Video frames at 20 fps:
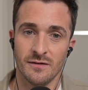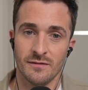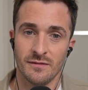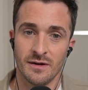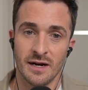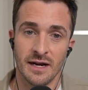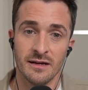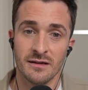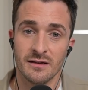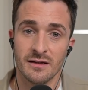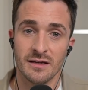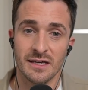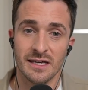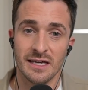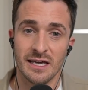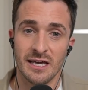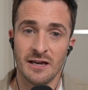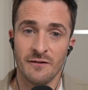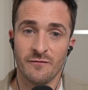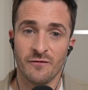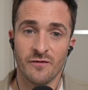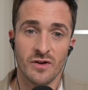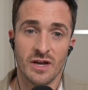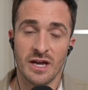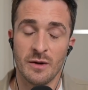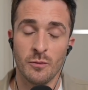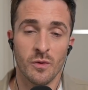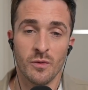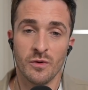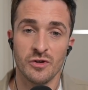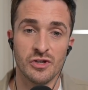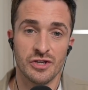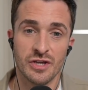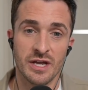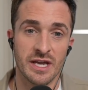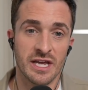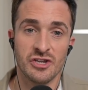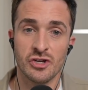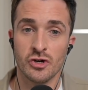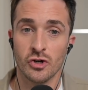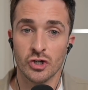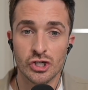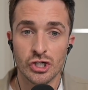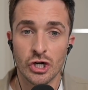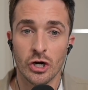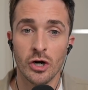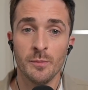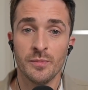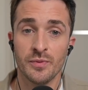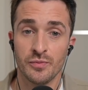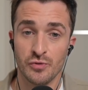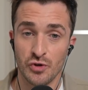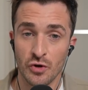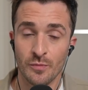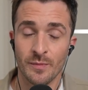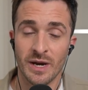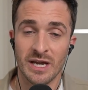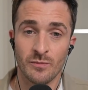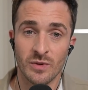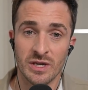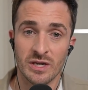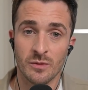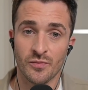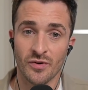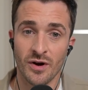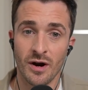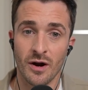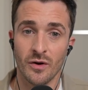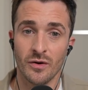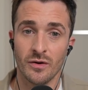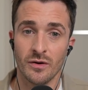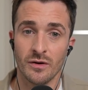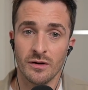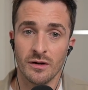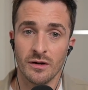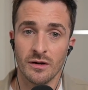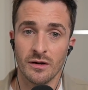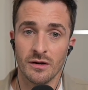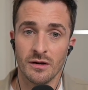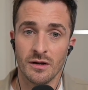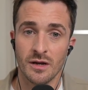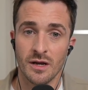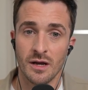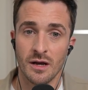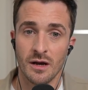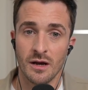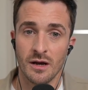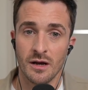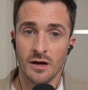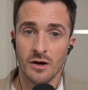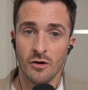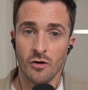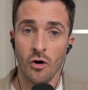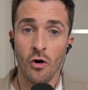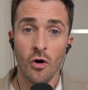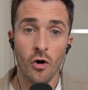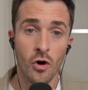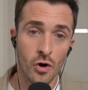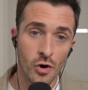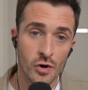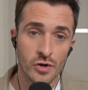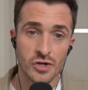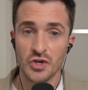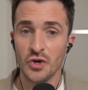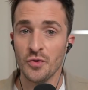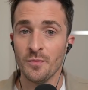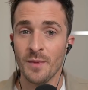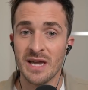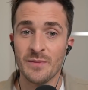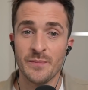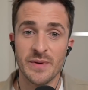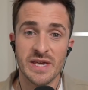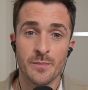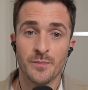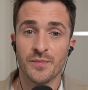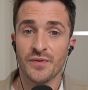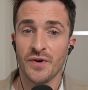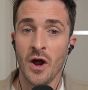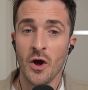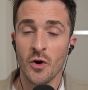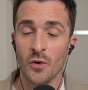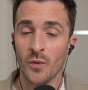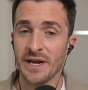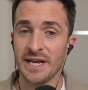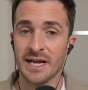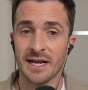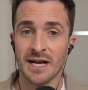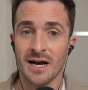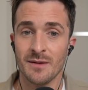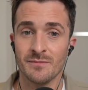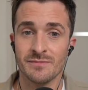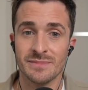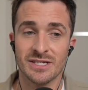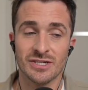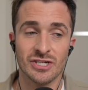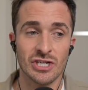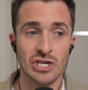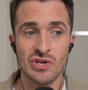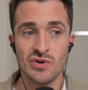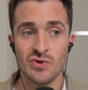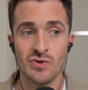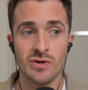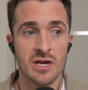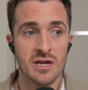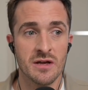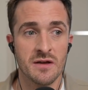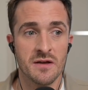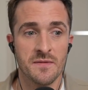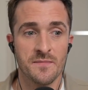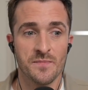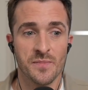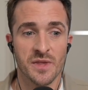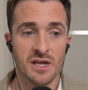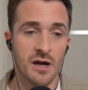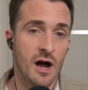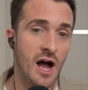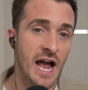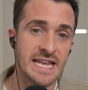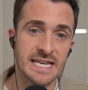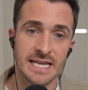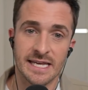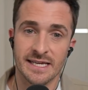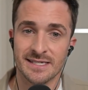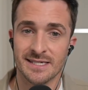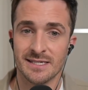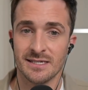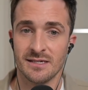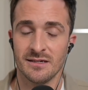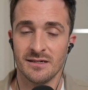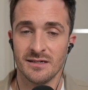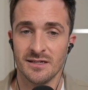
right? If in your job, you may be a pro, mm-hmm. or you may be a pro when it comes to kindness.